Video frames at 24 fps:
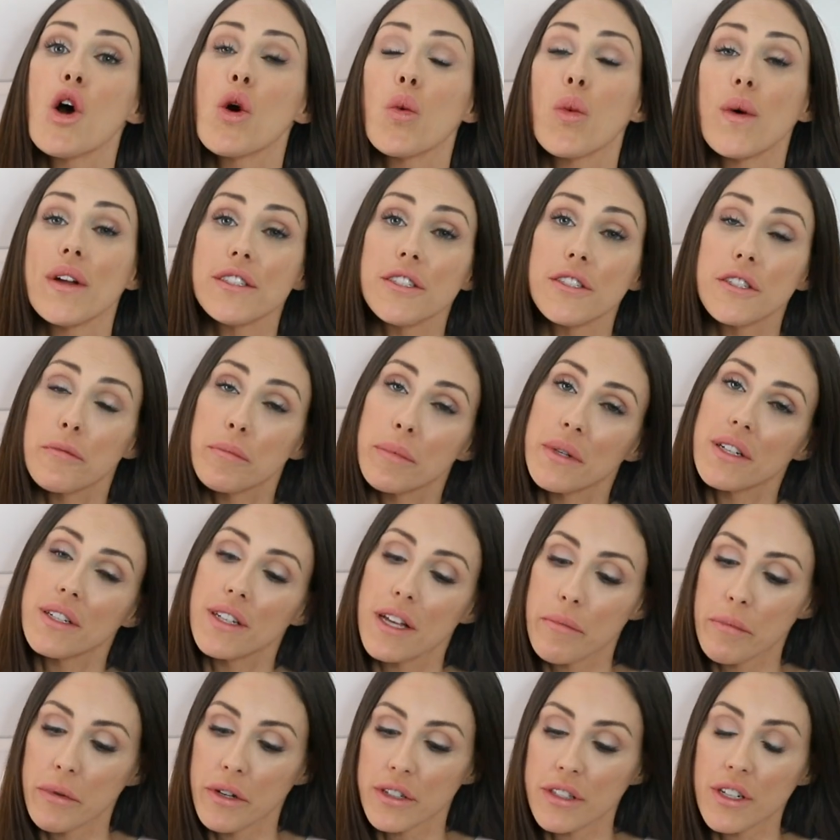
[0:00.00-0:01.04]
Once you build
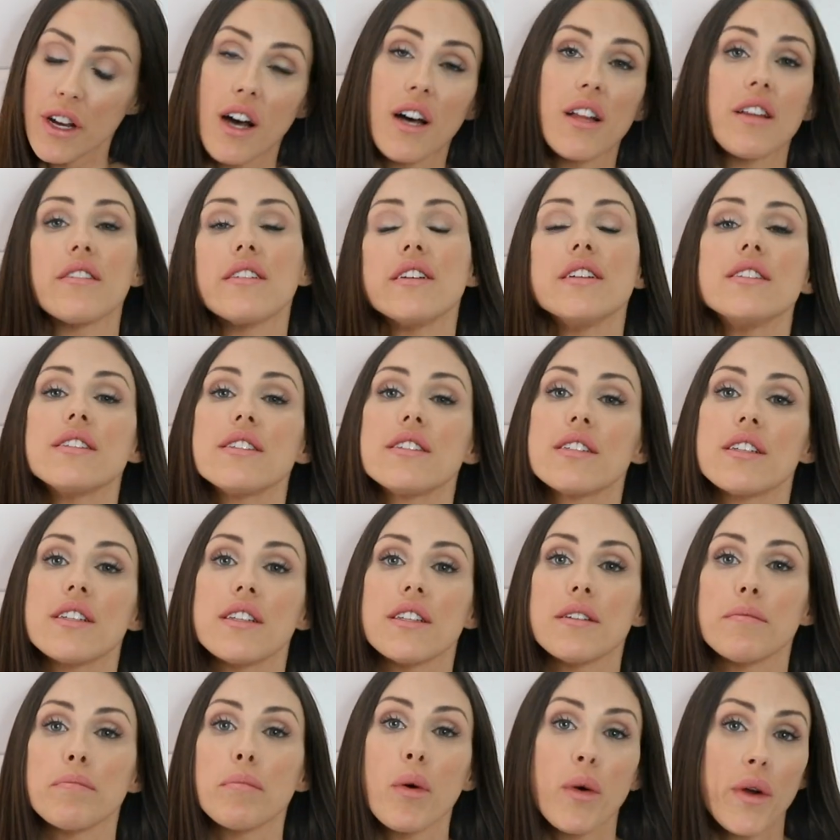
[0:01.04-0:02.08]
up your tolerance to
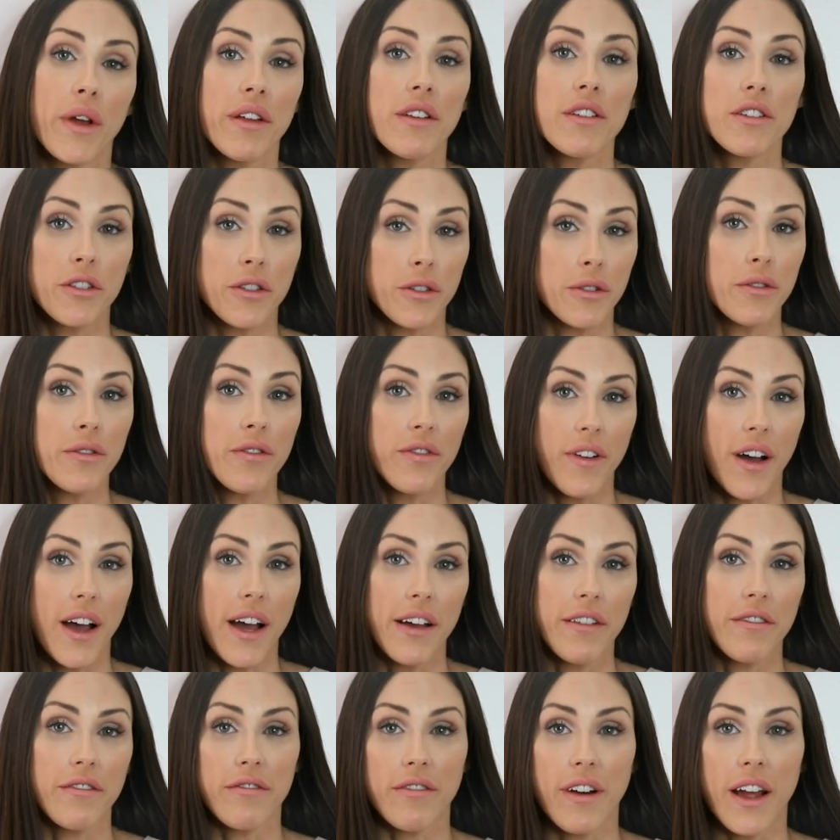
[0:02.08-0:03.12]
the
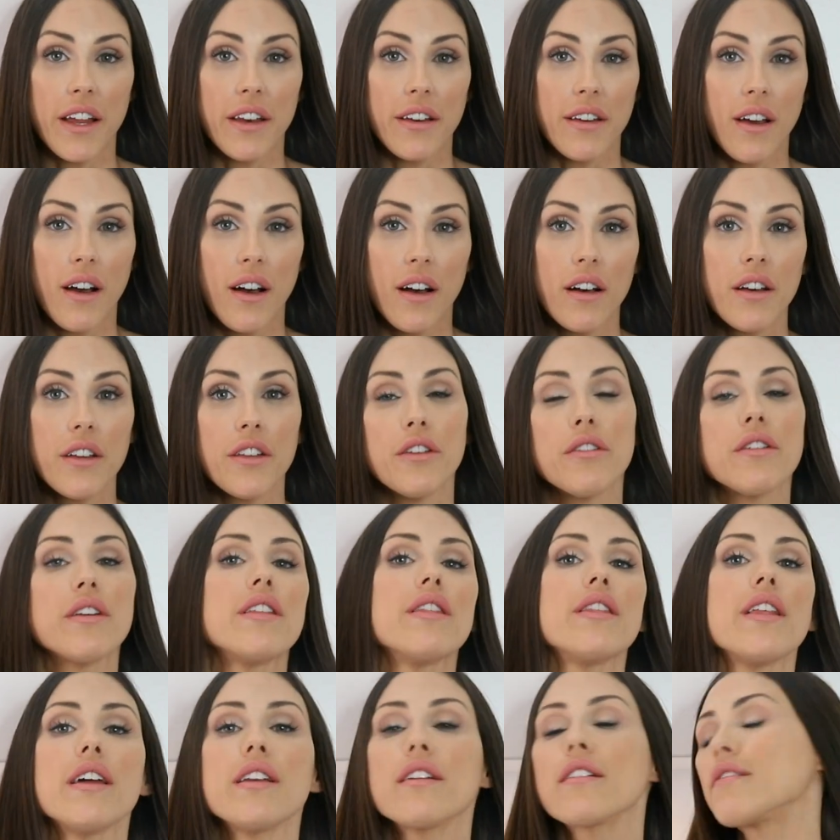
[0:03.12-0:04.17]
0.25 retinol, you
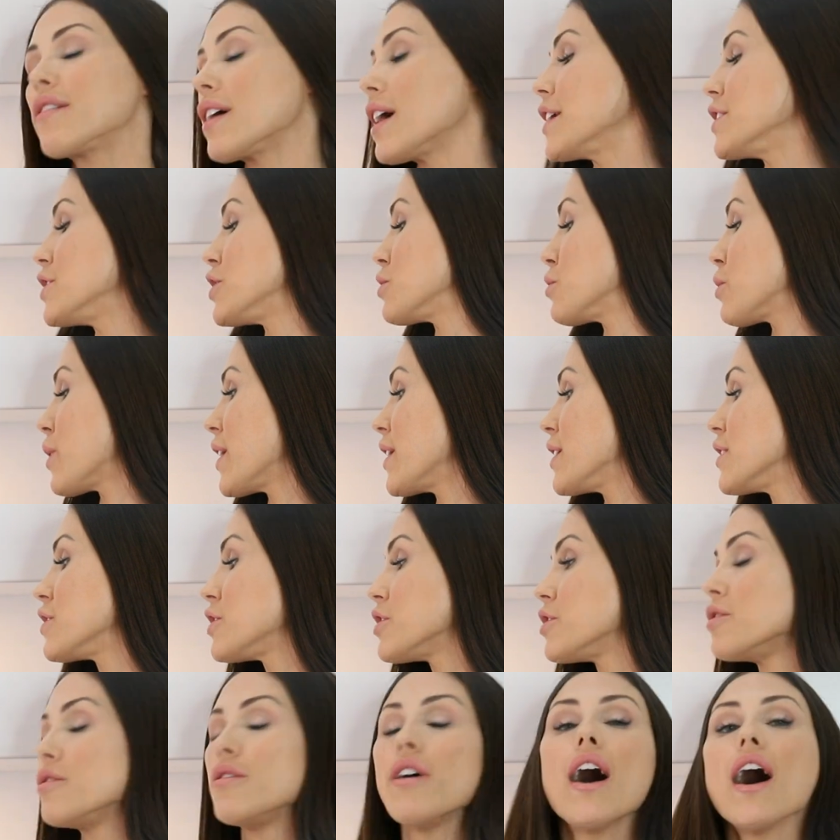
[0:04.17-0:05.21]
can then graduate
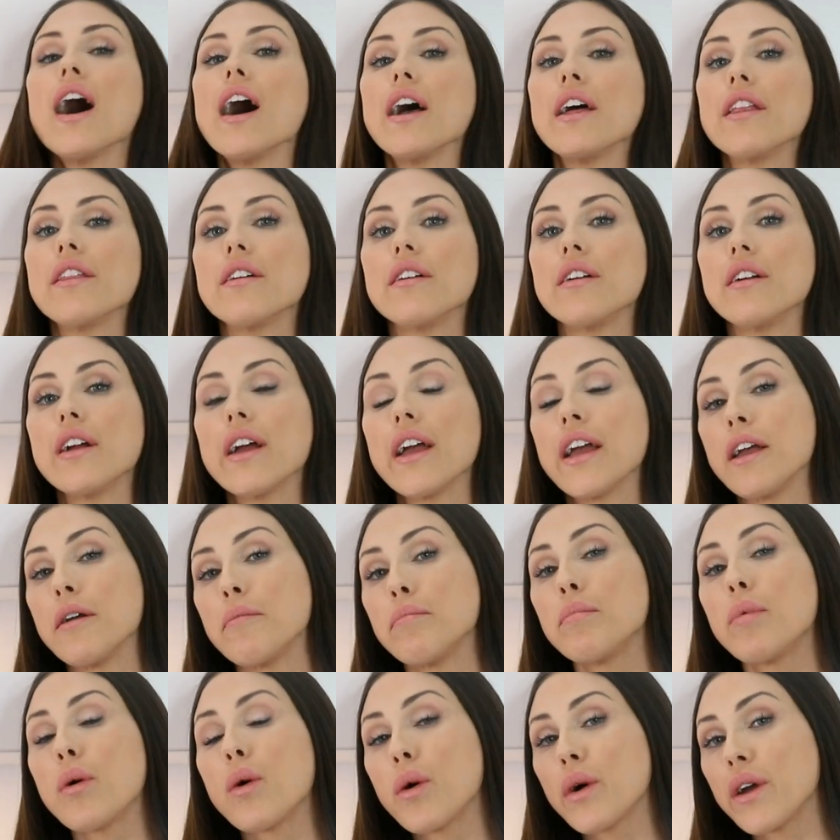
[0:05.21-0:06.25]
to either a
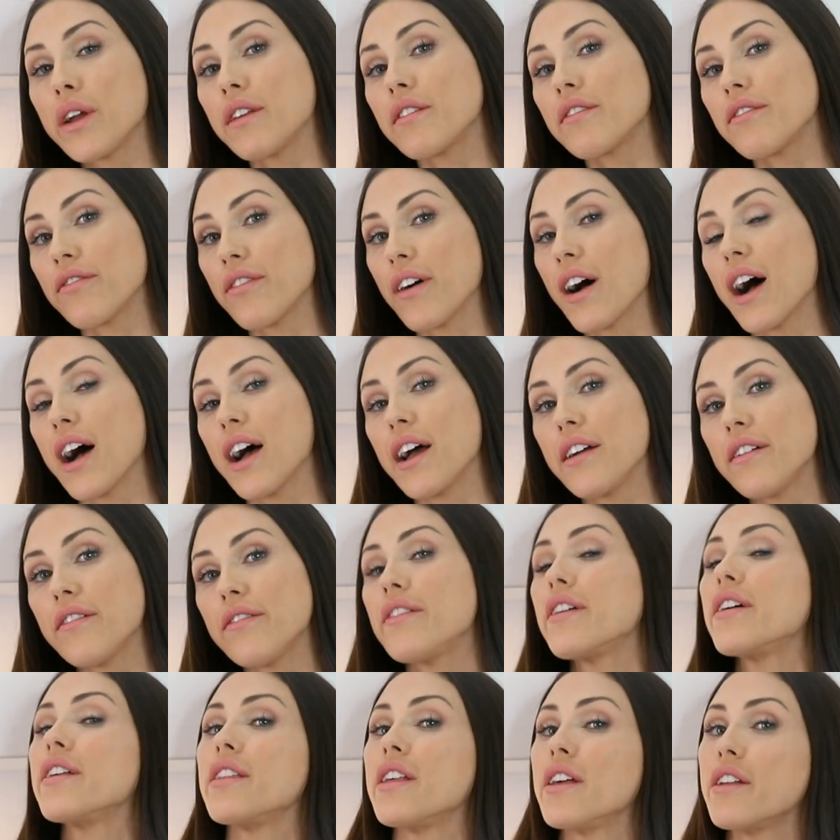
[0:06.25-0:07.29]

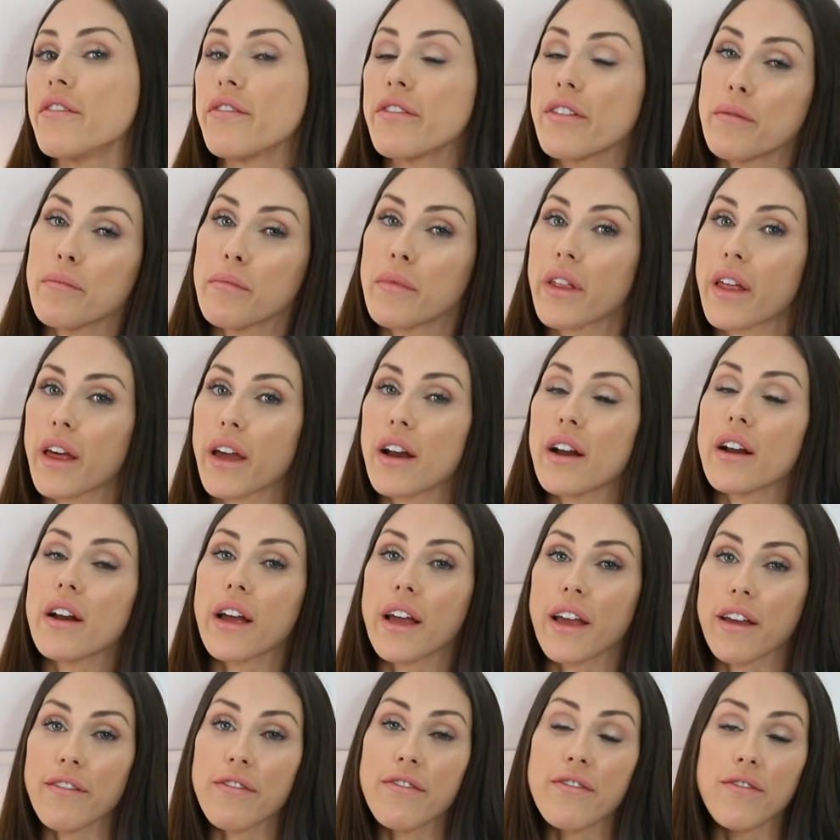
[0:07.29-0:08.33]
0.5 and then from there
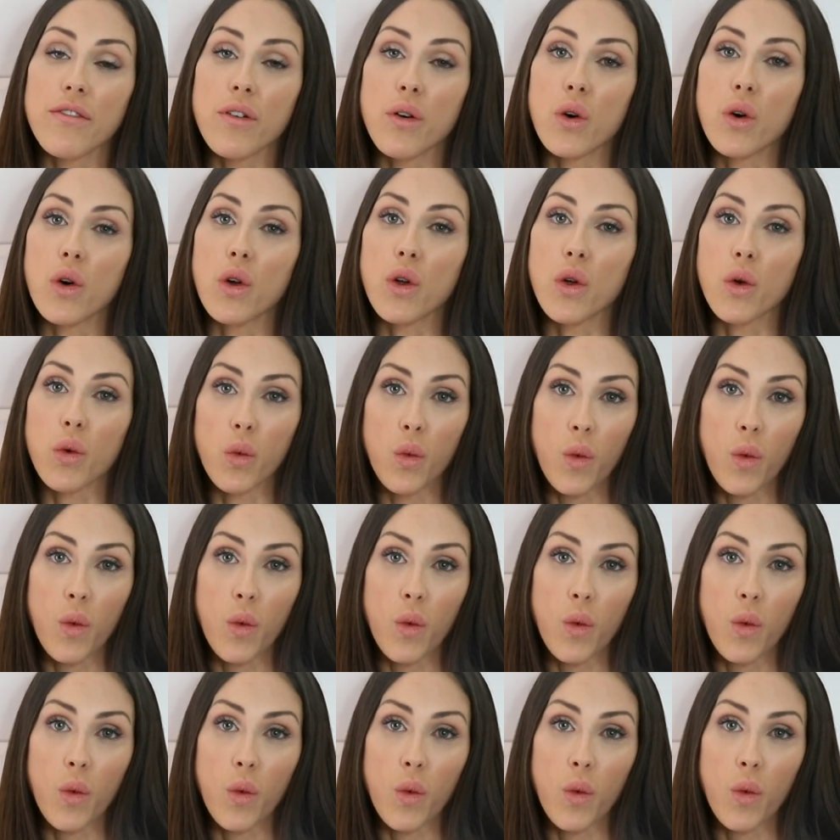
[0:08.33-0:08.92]
a full